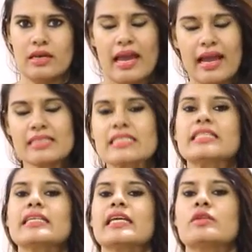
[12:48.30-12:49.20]
and
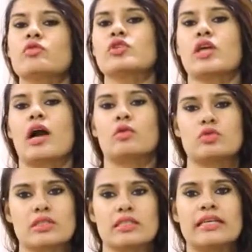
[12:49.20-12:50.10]
sitting in which
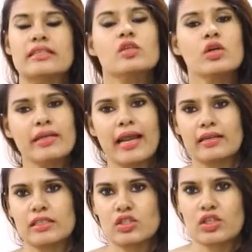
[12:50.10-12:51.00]
house in your
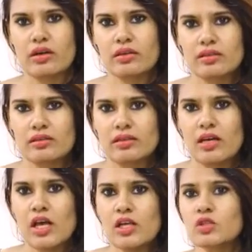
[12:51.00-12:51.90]
natal chart.
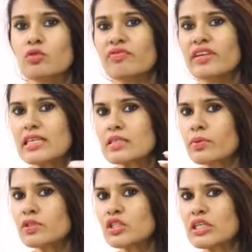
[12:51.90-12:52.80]
So Venus
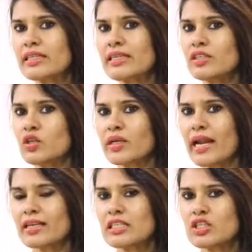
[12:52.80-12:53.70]
position in your
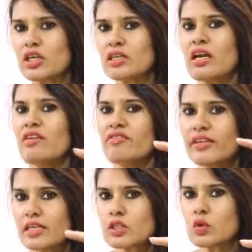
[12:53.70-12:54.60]
natal chart,
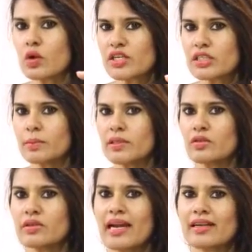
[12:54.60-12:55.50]
Venus rulership in your
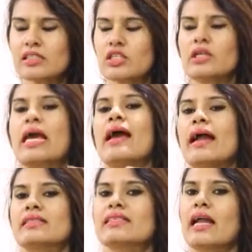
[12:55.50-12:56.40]
natal chart,
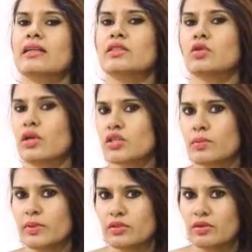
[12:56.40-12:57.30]
and Saturn rulership
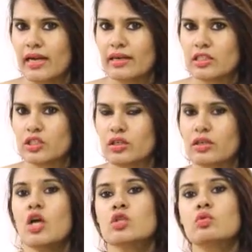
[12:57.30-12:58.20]
in your natal chart.
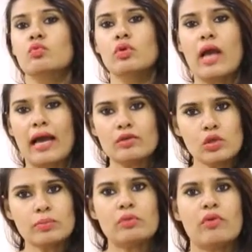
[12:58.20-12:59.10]
So
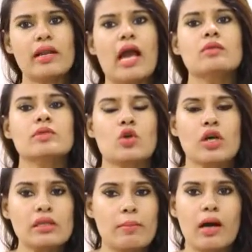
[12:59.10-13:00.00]
I'll be
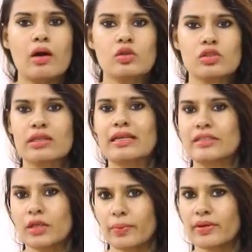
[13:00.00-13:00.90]
talking about the
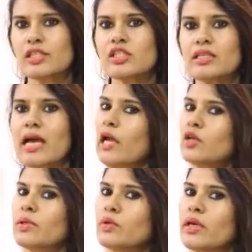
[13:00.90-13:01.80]
interpretation. I will
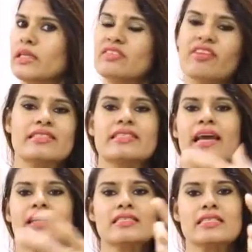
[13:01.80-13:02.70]
be knowing, if I say
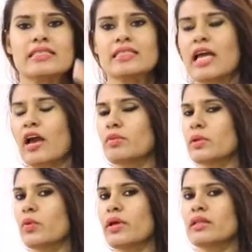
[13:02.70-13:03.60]
Aries ascendant, I will be
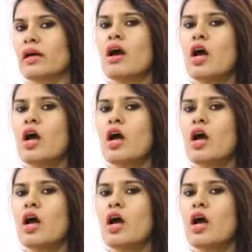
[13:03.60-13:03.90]
knowing the